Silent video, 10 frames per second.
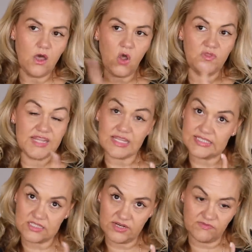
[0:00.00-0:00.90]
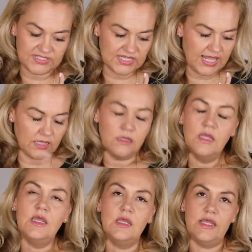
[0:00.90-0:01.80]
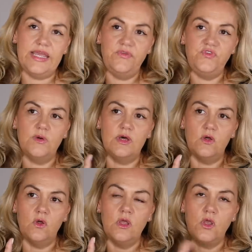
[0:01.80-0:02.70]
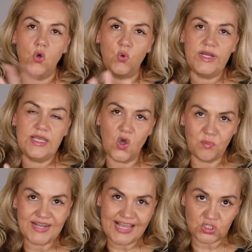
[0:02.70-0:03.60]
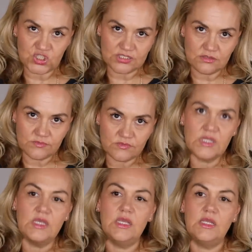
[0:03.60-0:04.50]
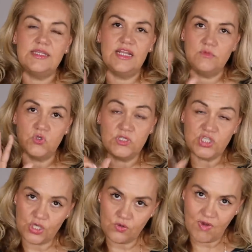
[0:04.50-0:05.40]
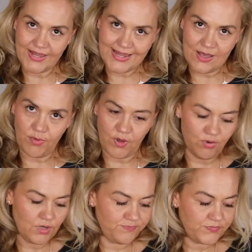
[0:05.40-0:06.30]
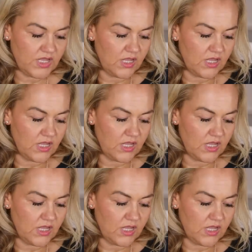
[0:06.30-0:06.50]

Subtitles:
On the other side of the scale, if you are oily combination, then I'm talking to you right now, Barbara.